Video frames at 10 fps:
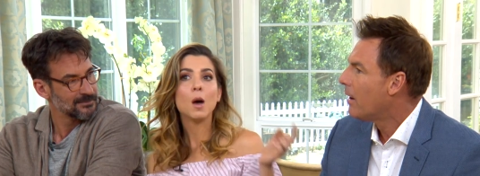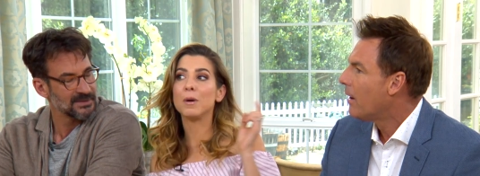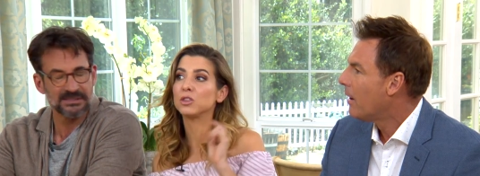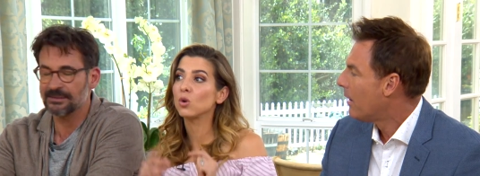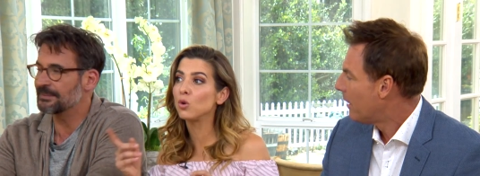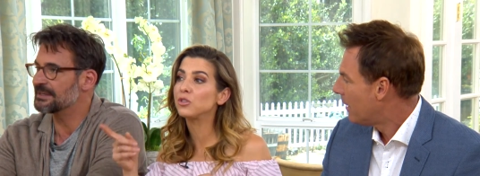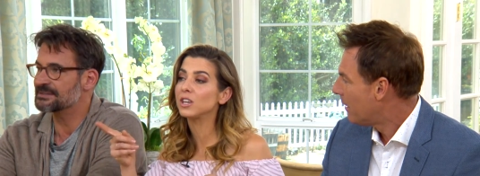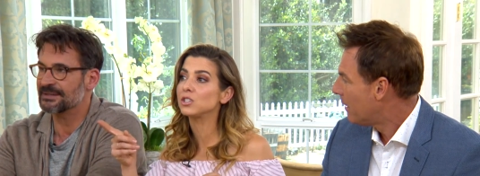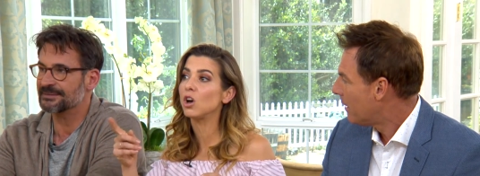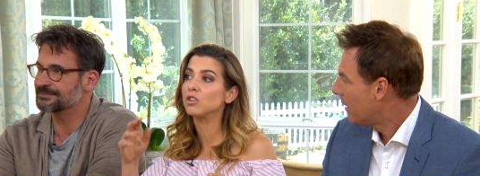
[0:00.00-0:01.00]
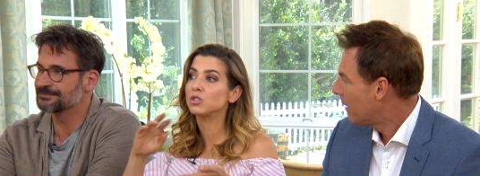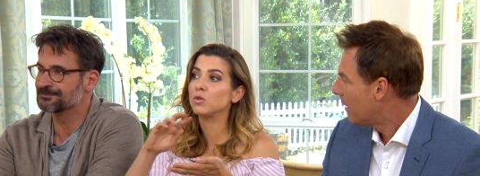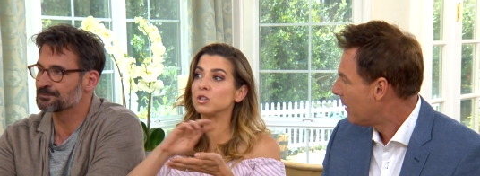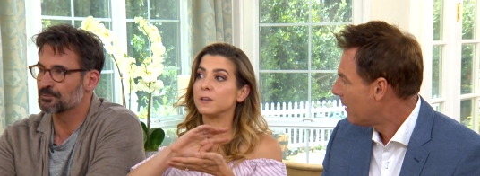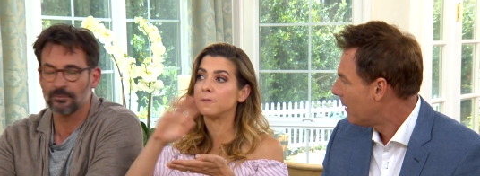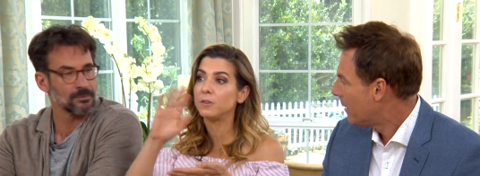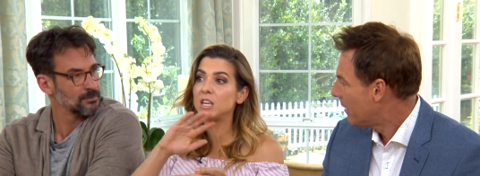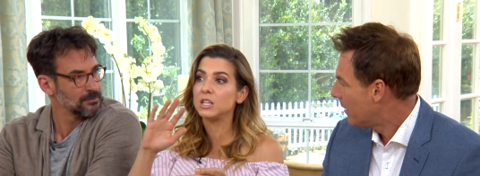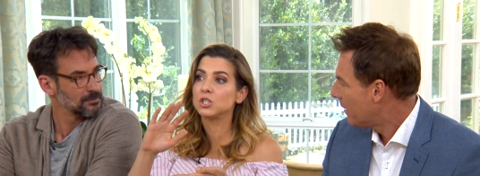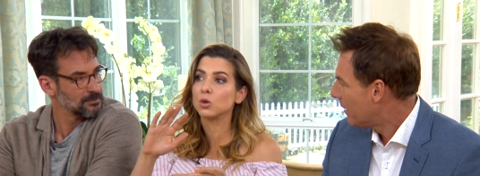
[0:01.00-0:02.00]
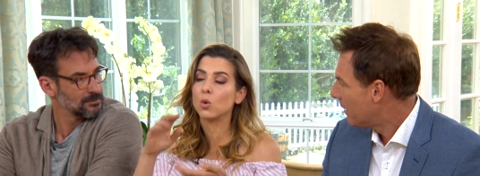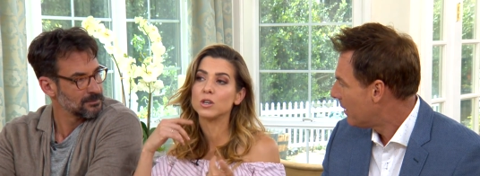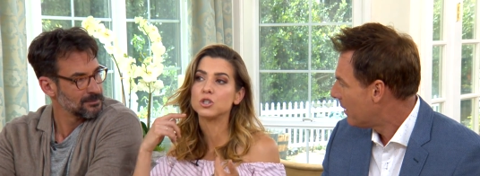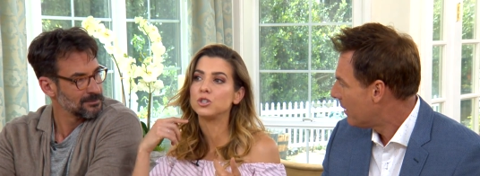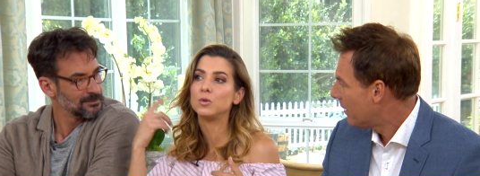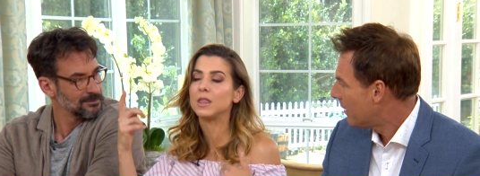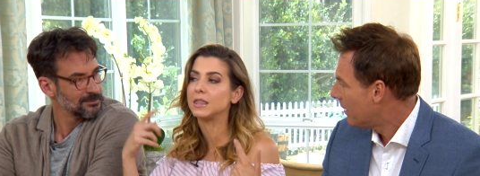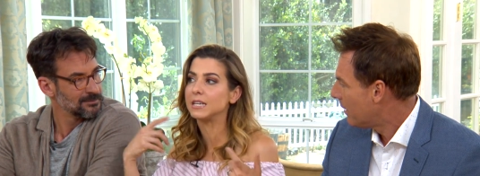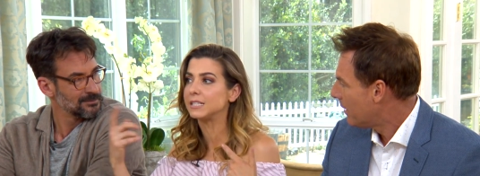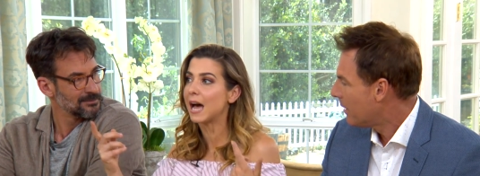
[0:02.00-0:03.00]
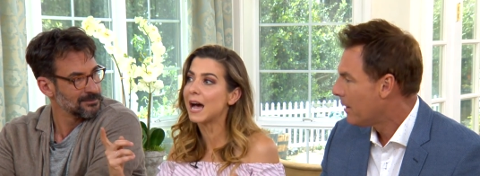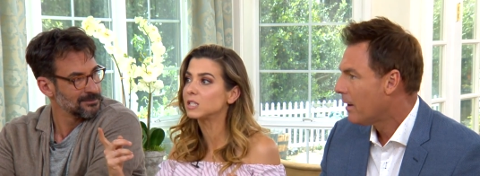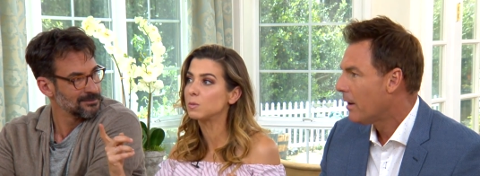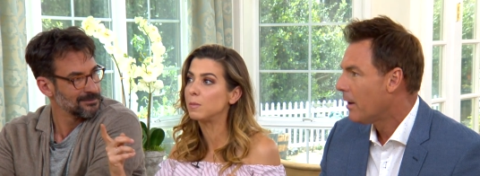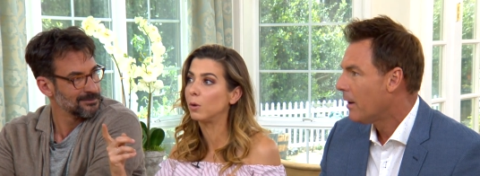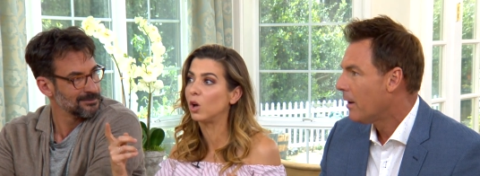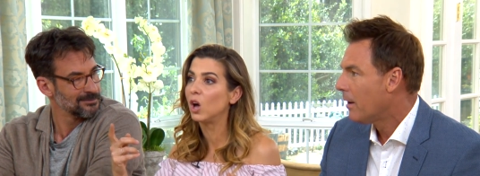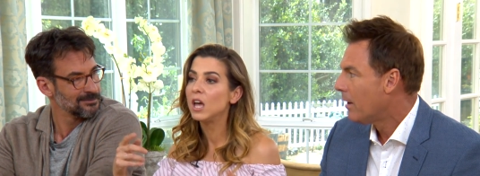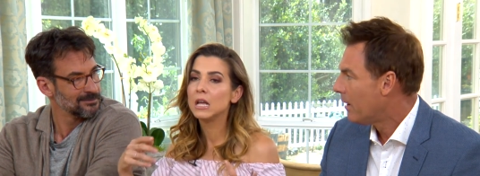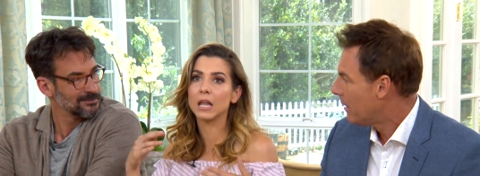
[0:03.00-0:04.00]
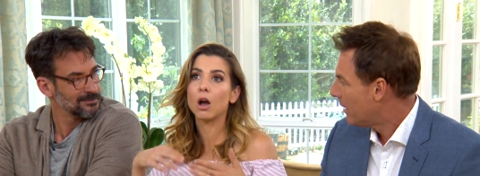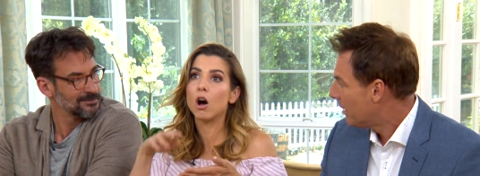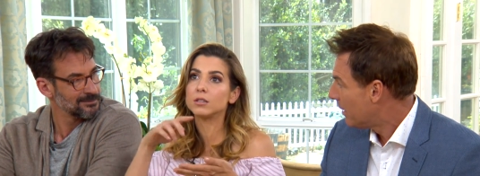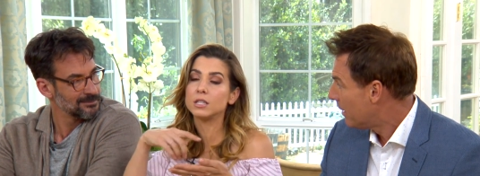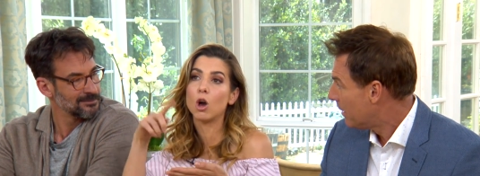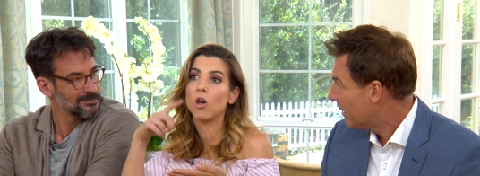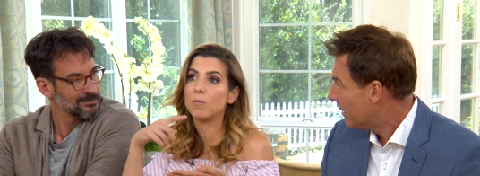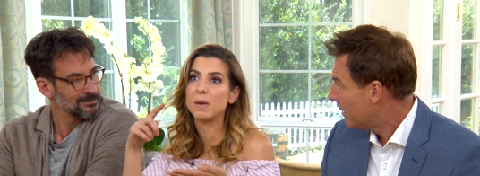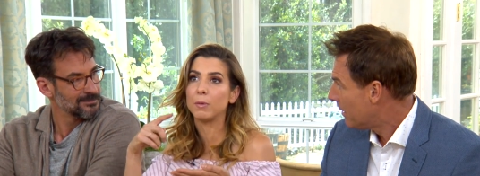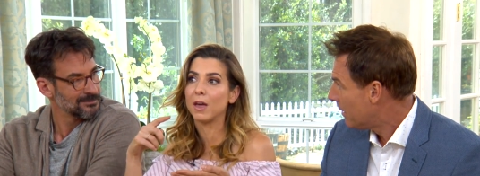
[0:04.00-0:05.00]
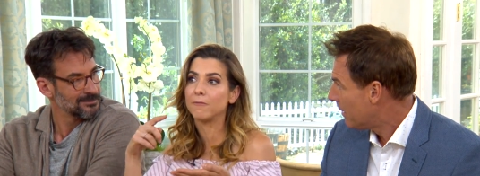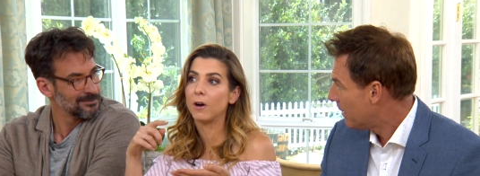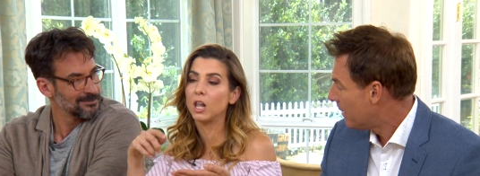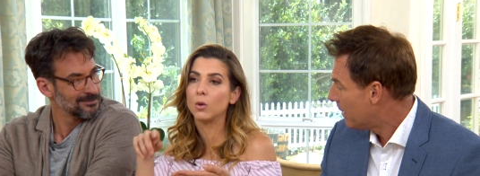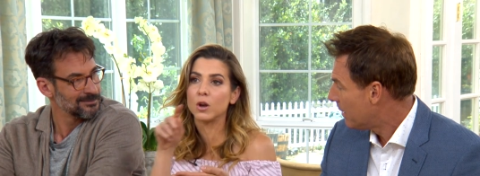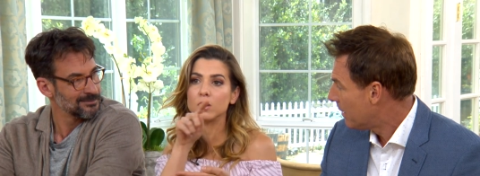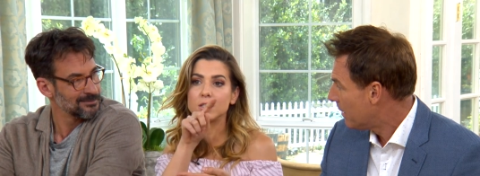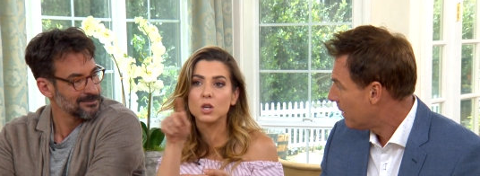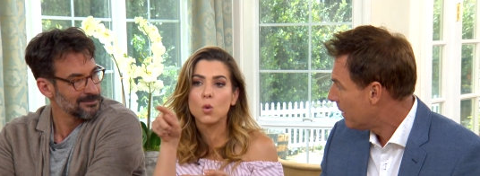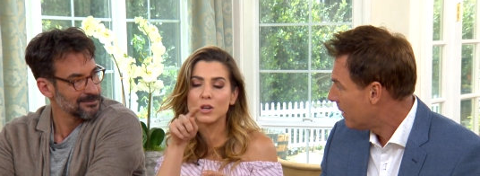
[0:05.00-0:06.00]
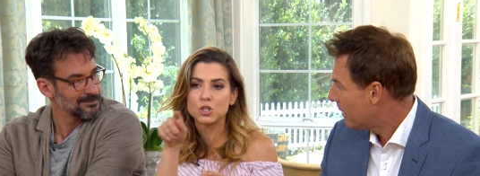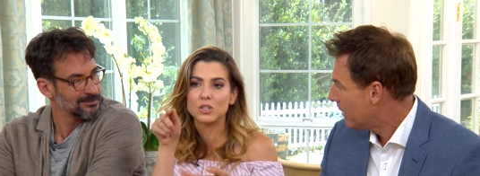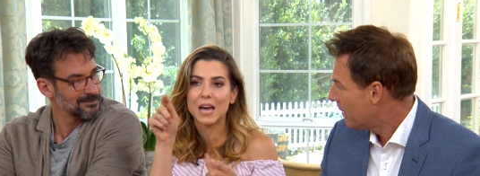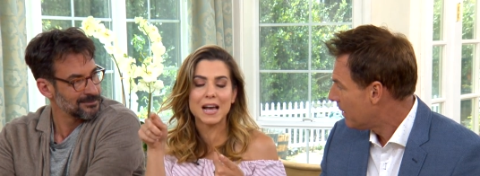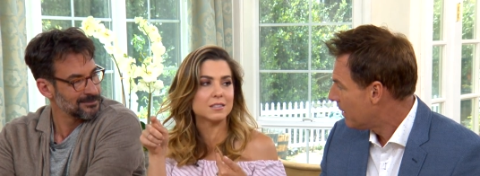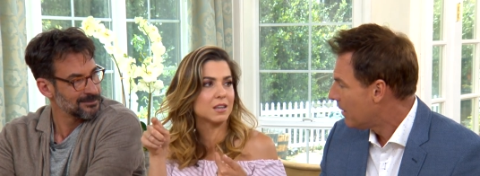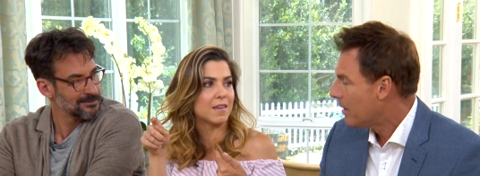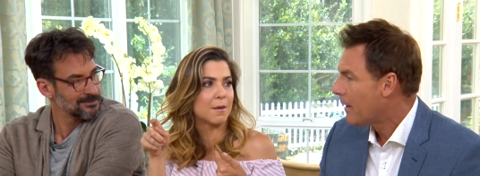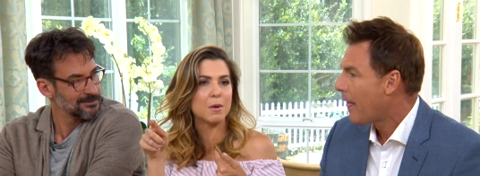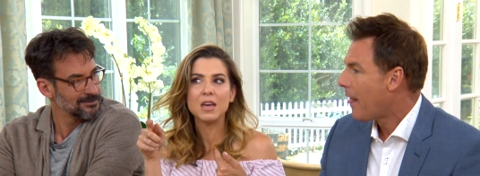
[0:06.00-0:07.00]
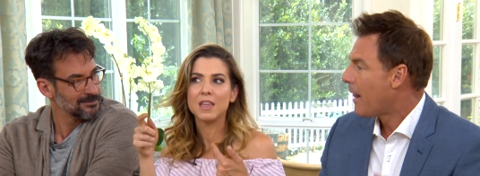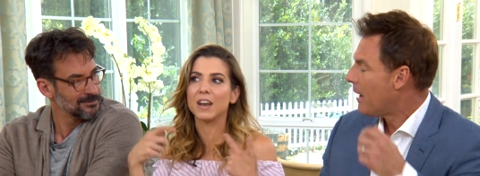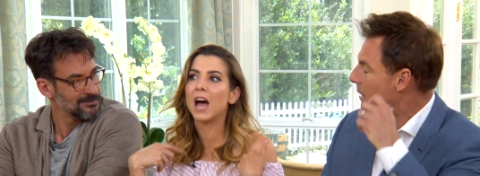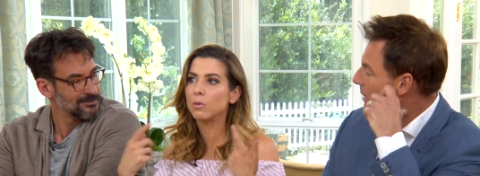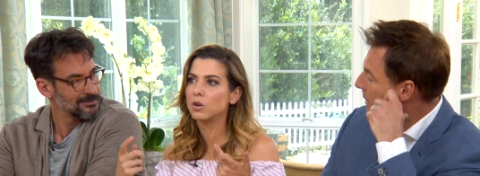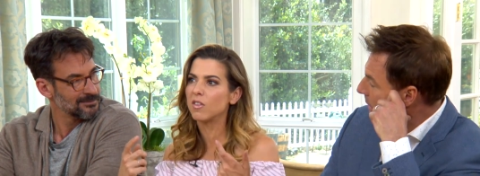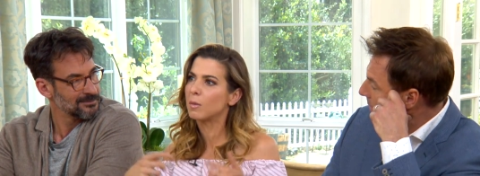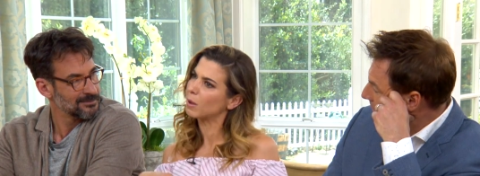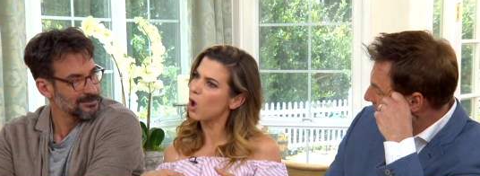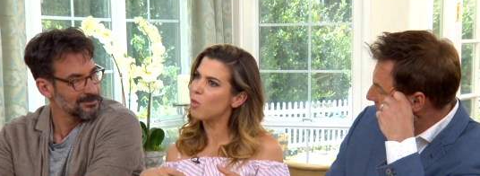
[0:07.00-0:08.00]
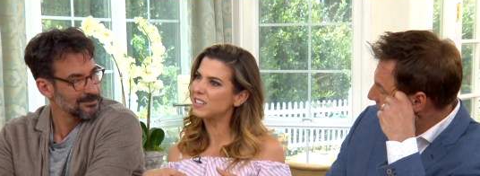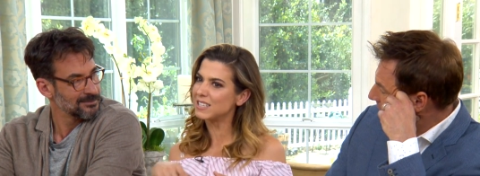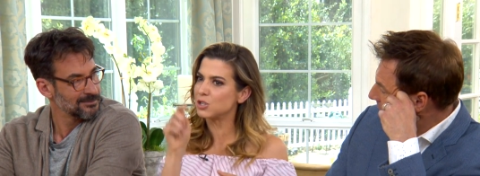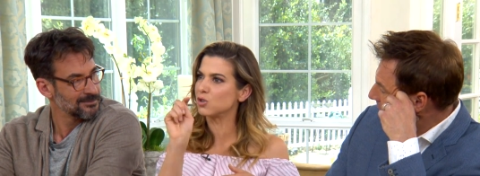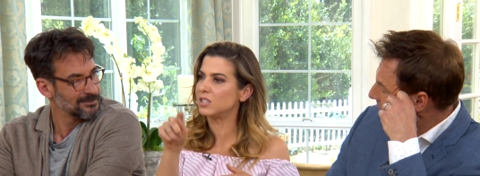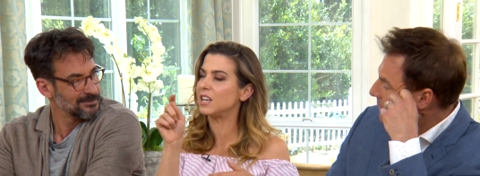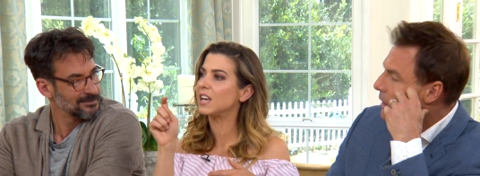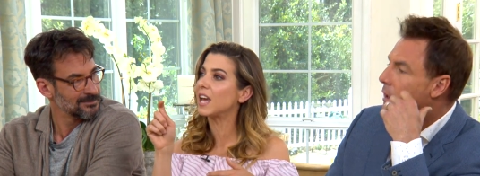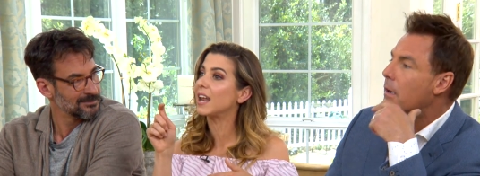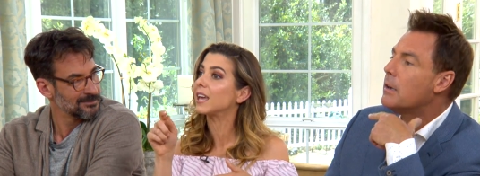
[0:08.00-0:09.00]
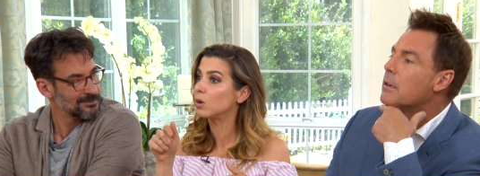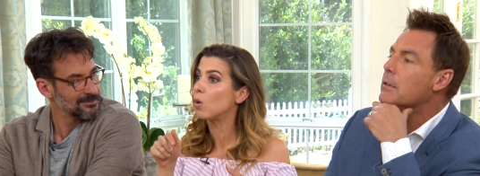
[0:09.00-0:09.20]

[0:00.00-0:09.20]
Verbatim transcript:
Speaker 1: But the cool thing is also there's a feed, so questions you didn't think to ask oh, people. Oh, okay. Like yes. I'll see all the people I follow, and I'll see questions asked to them that I wouldn't know. I'm like, oh, that's interesting, and, and I can